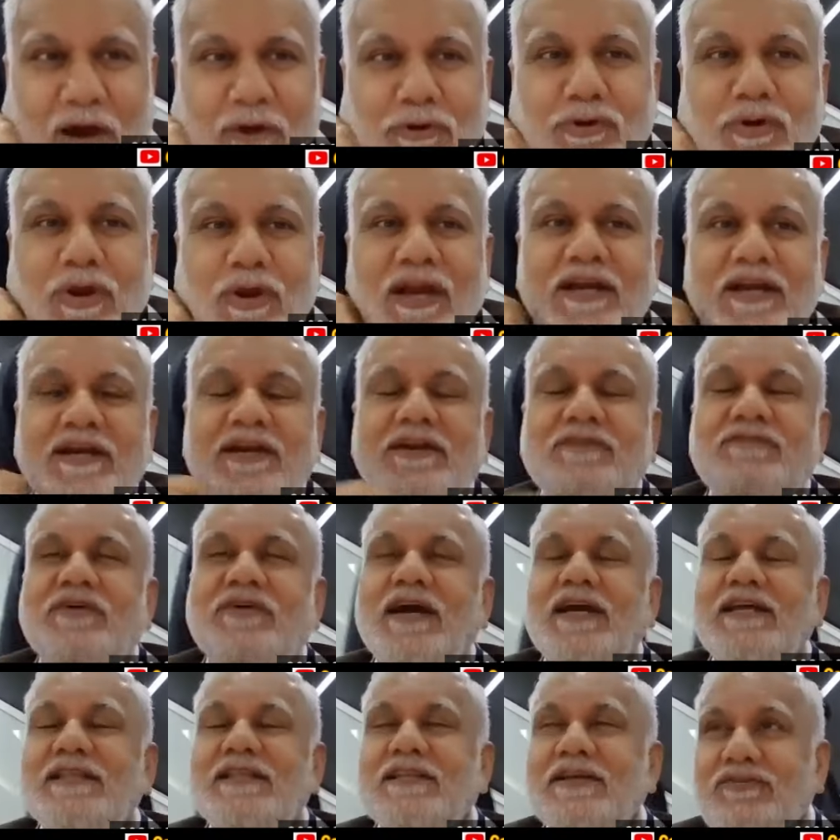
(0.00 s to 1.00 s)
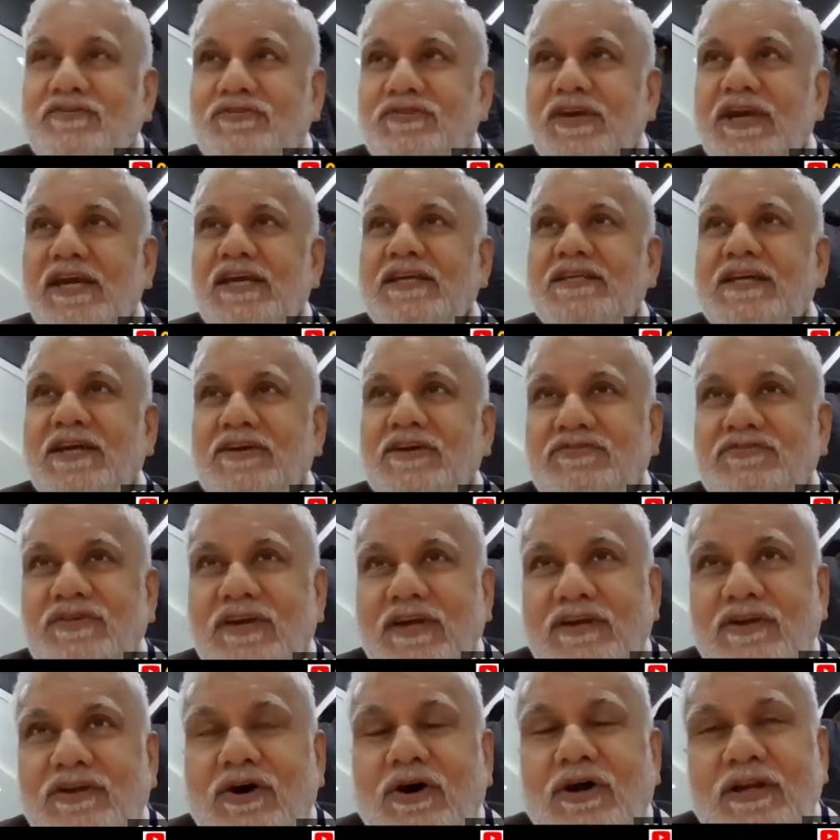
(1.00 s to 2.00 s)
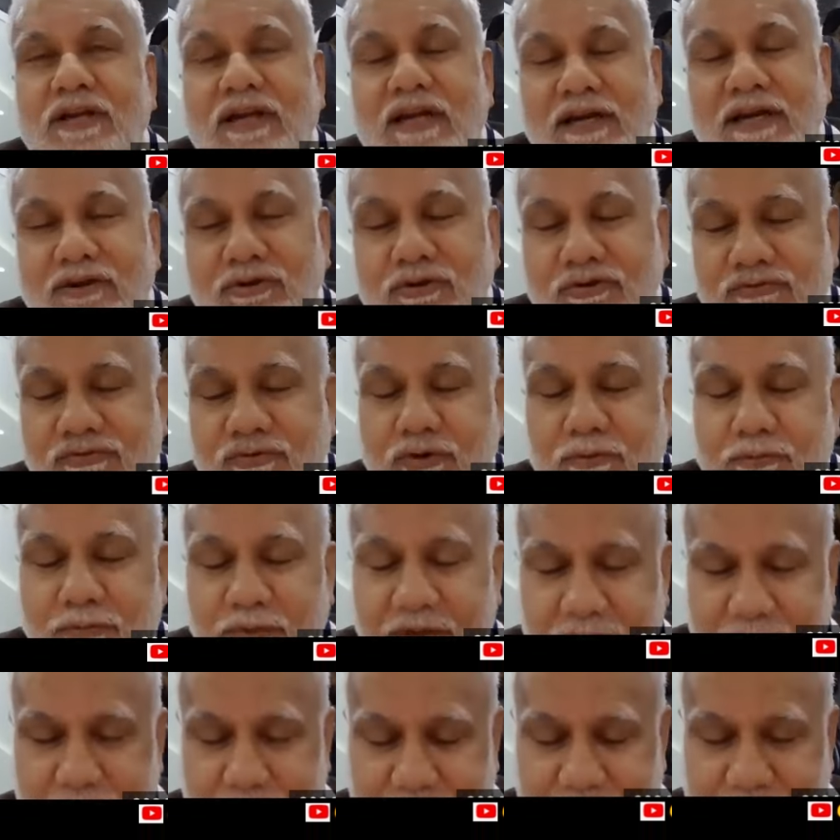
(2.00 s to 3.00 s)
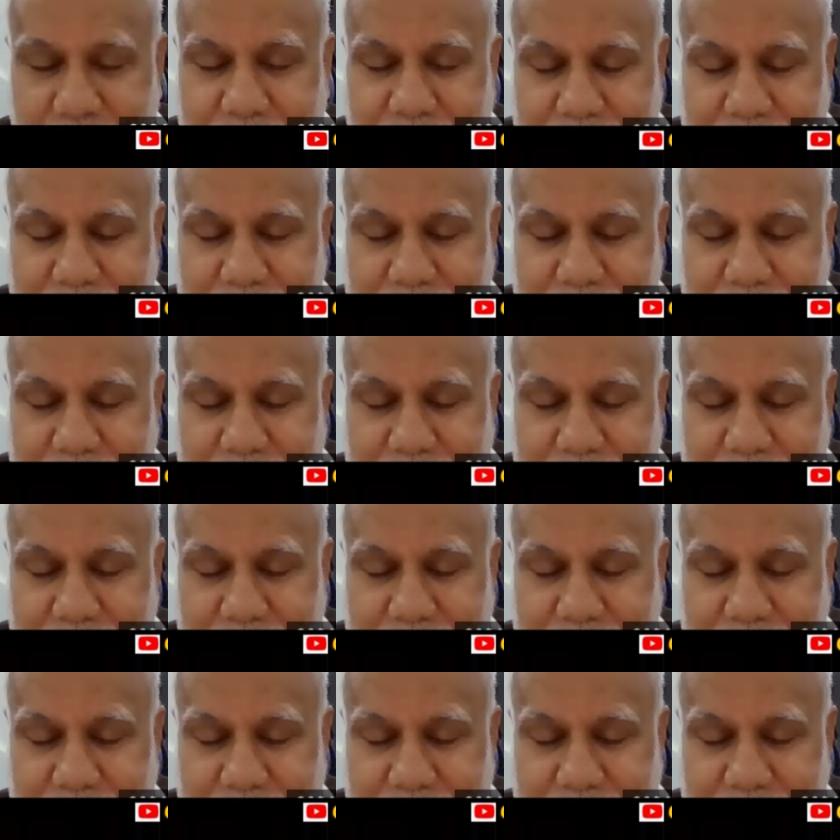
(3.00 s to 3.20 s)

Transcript: How do you identify the G junction on endoscopy?